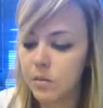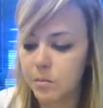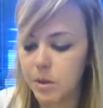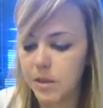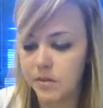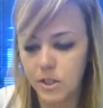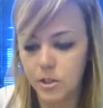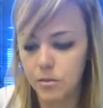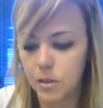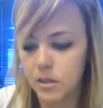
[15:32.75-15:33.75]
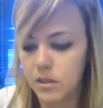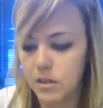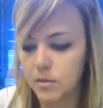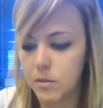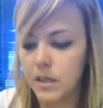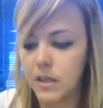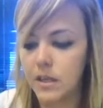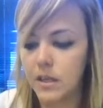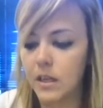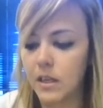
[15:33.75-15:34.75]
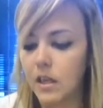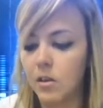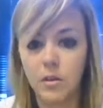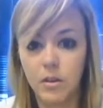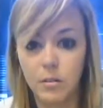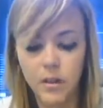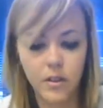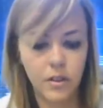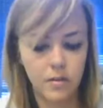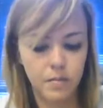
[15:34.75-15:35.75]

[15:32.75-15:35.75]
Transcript: maybe every 2 months, depending on the month